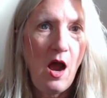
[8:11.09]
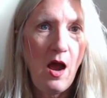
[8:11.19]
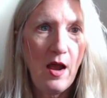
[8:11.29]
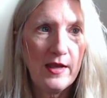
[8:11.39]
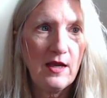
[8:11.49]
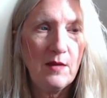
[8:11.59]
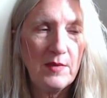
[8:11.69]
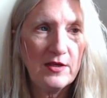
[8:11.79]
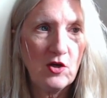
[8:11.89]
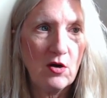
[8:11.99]
i got
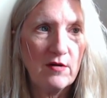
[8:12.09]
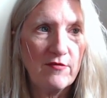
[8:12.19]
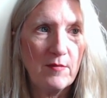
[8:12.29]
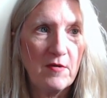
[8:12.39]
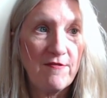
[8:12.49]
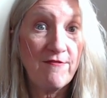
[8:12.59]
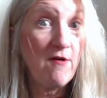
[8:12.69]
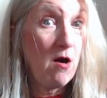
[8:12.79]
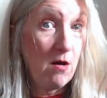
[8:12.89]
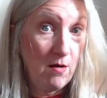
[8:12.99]
my yarn from a
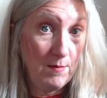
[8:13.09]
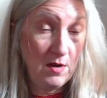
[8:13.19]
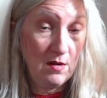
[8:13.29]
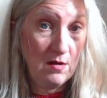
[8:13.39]
farm